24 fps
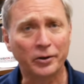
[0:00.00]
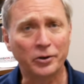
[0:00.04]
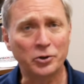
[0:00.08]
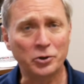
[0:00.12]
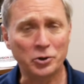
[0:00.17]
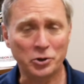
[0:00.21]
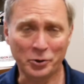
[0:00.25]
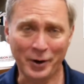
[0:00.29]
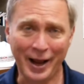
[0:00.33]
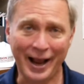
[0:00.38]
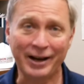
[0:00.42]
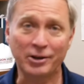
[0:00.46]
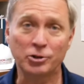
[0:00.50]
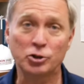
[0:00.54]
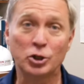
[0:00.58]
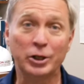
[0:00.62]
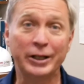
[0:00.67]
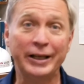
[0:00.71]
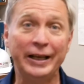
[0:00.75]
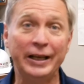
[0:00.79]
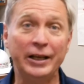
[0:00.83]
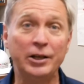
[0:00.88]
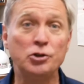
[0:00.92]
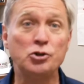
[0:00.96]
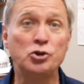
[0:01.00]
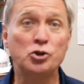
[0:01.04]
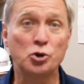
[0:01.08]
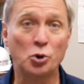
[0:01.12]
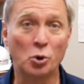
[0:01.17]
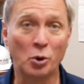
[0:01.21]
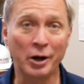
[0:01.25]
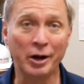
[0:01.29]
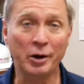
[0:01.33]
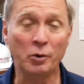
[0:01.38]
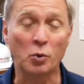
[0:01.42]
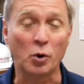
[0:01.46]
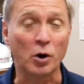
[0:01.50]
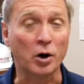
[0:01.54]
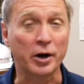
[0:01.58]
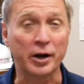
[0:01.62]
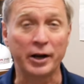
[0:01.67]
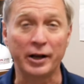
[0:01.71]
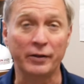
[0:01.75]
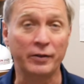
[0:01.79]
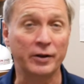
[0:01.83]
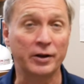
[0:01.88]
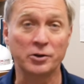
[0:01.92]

Do you actually enjoy working?